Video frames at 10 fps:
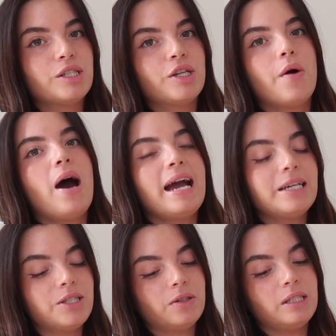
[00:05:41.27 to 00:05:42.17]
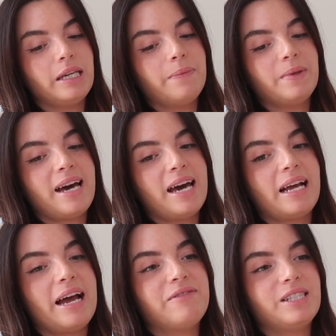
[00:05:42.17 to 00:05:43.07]
So I could totally get with
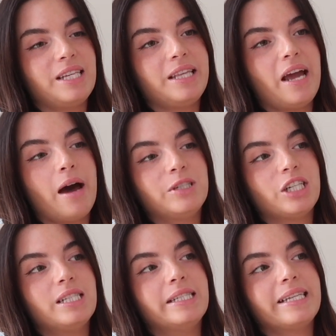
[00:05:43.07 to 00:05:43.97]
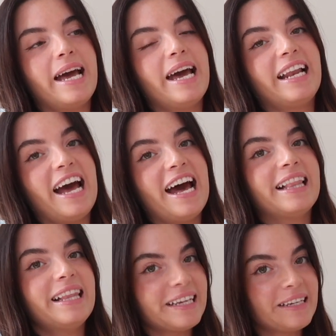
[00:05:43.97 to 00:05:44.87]
that. I've seen the options and
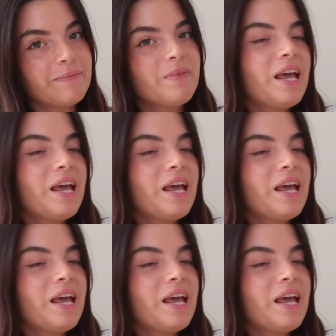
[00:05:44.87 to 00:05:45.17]
I like it.